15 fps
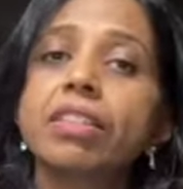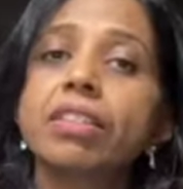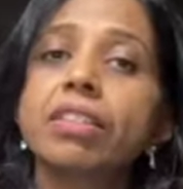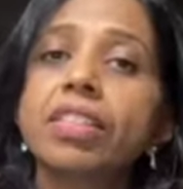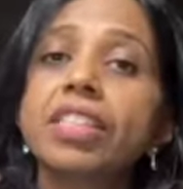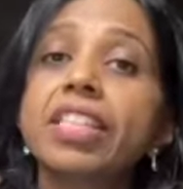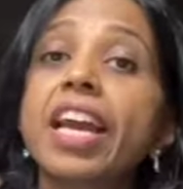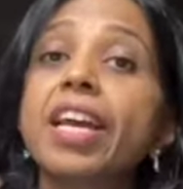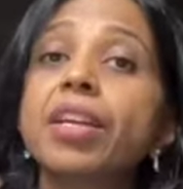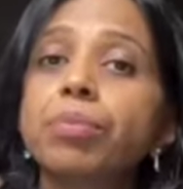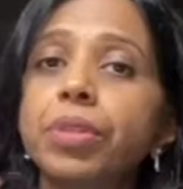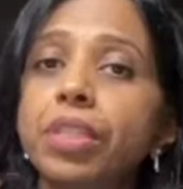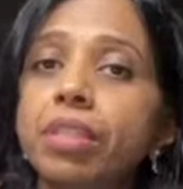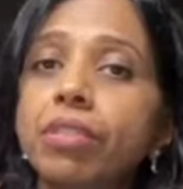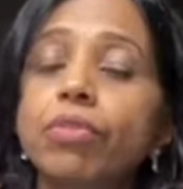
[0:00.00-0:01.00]
it can
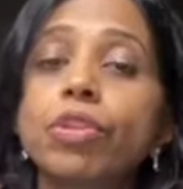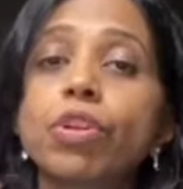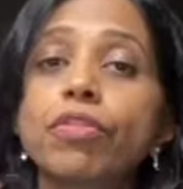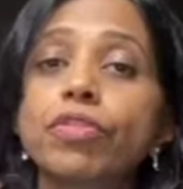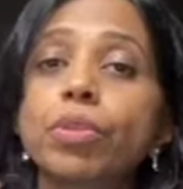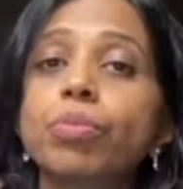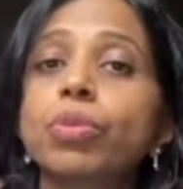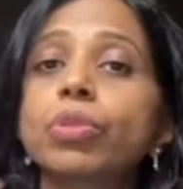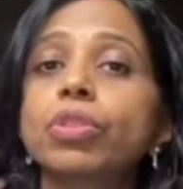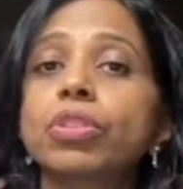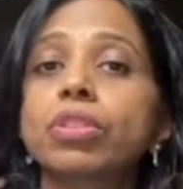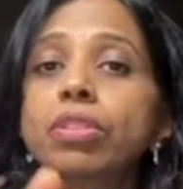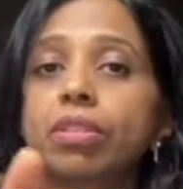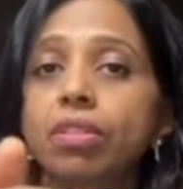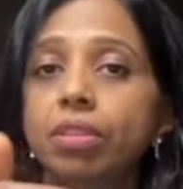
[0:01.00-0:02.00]
be one of the
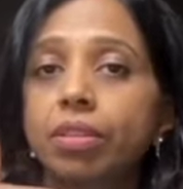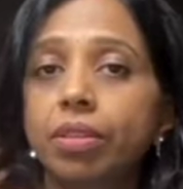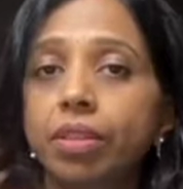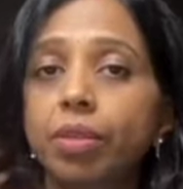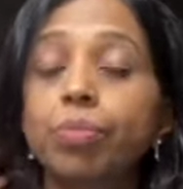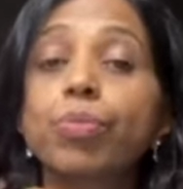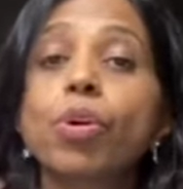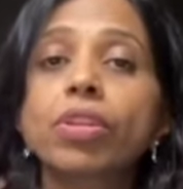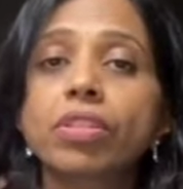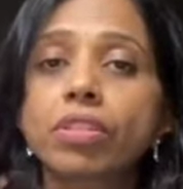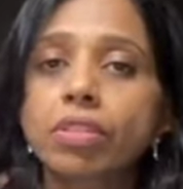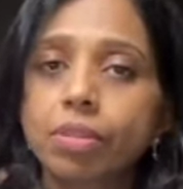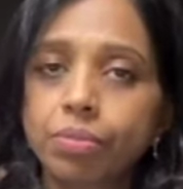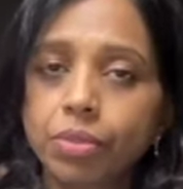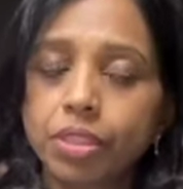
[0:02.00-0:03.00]
most important
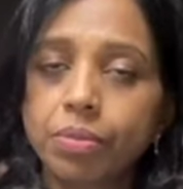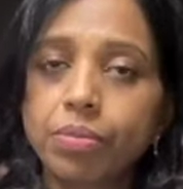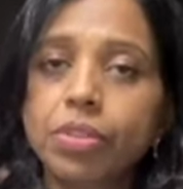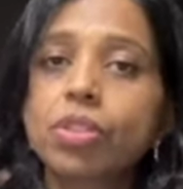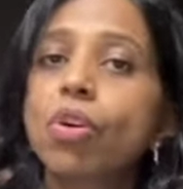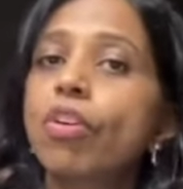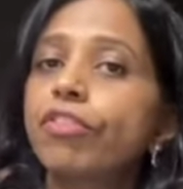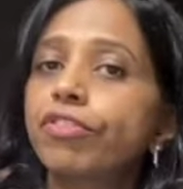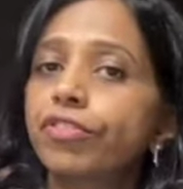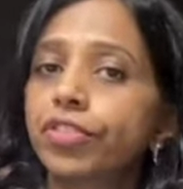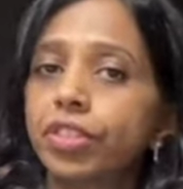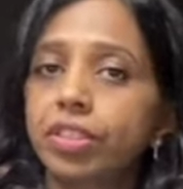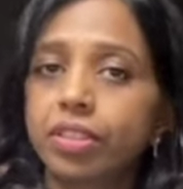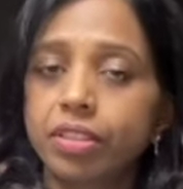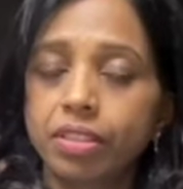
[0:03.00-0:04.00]
symptoms of
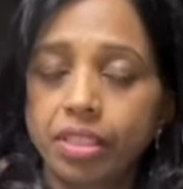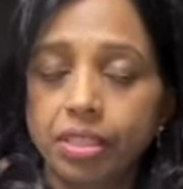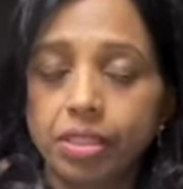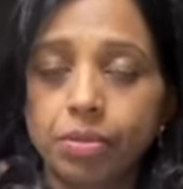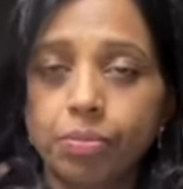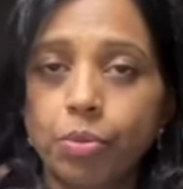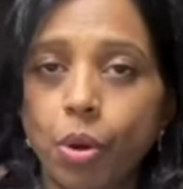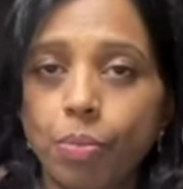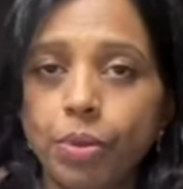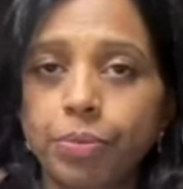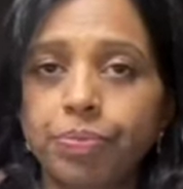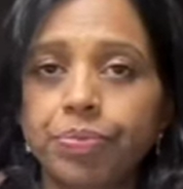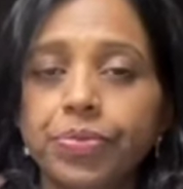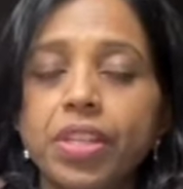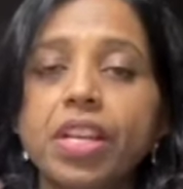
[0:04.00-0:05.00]
this problem.
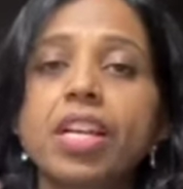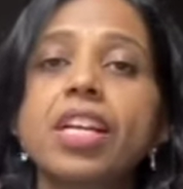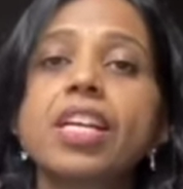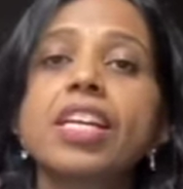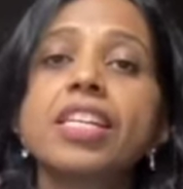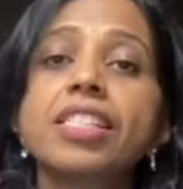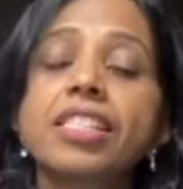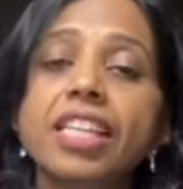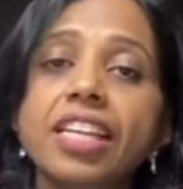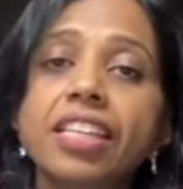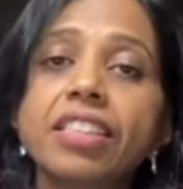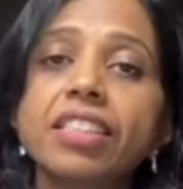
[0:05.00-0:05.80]
Second